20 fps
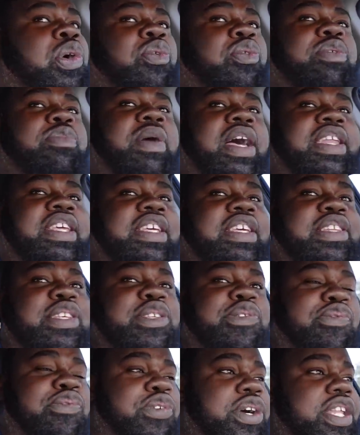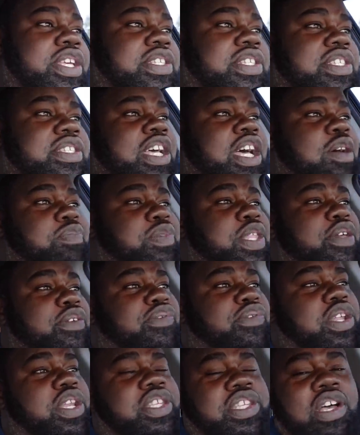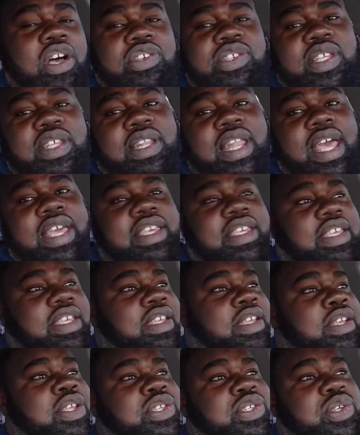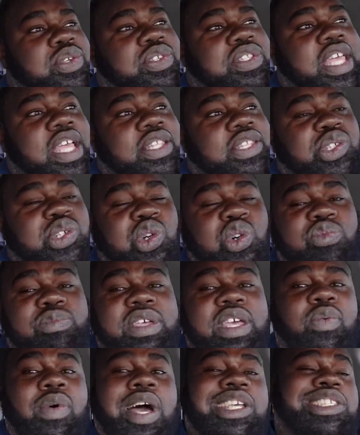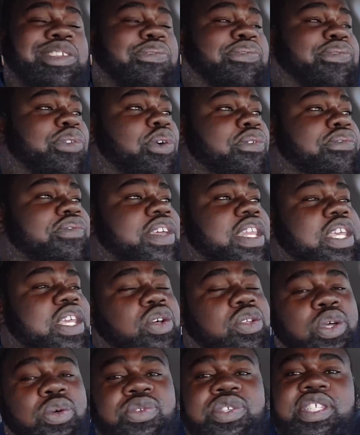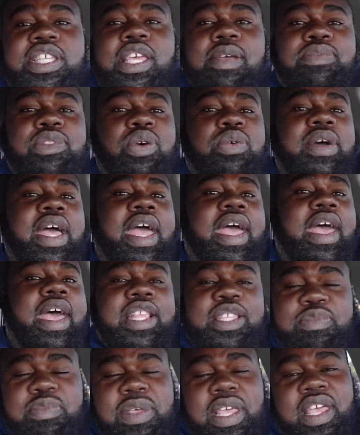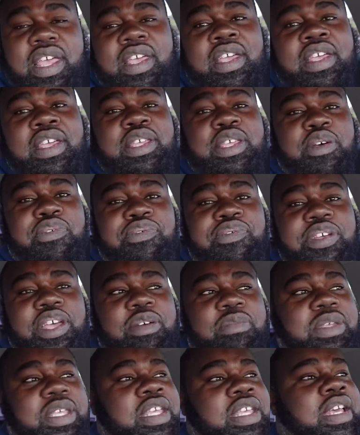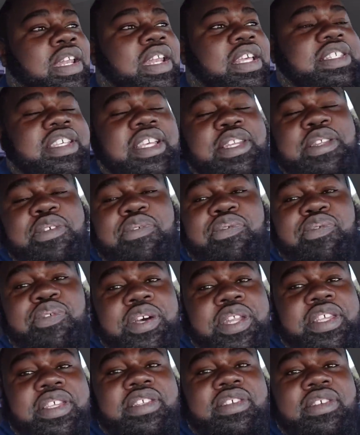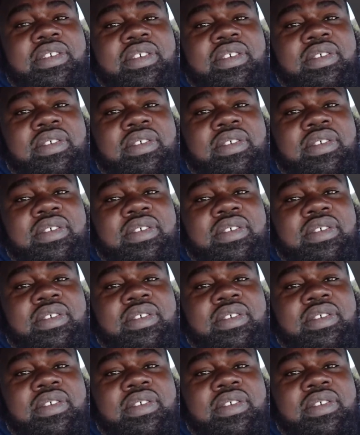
We about to get this footage, this update footage. Y'all should like it. So stay tuned, man. Watch the full video. Don't skip no ads, man. You feel me? Let's get this footage.